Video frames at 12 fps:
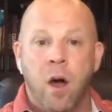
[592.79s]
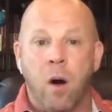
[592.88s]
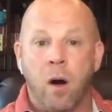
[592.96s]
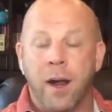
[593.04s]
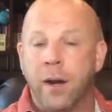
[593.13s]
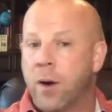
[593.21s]

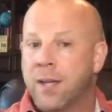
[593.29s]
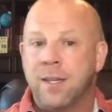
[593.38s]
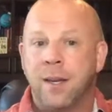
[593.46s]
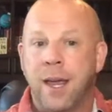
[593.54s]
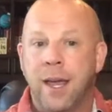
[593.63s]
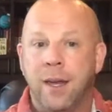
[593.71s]
are
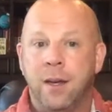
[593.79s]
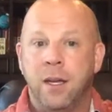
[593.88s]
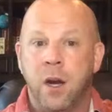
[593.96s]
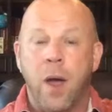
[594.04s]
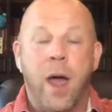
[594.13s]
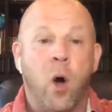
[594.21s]
interested in,
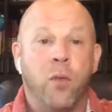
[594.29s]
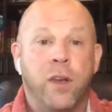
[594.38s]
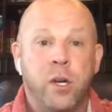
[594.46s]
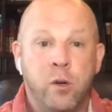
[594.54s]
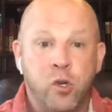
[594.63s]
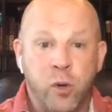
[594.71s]
health
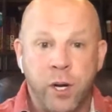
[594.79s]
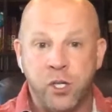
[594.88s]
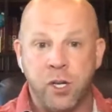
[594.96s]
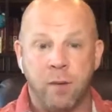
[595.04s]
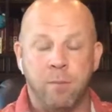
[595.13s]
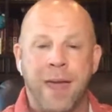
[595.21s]
and
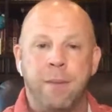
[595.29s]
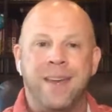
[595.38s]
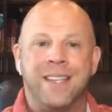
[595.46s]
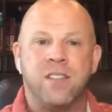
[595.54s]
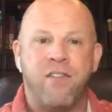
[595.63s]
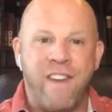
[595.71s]
nutrition. Maybe
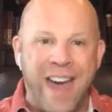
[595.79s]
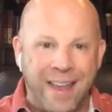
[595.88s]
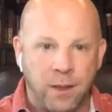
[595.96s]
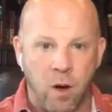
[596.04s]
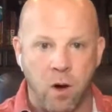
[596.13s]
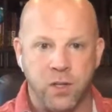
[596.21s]
it's
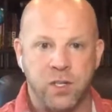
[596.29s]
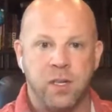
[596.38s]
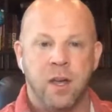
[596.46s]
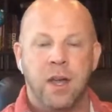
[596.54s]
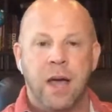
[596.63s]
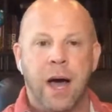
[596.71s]
fat loss,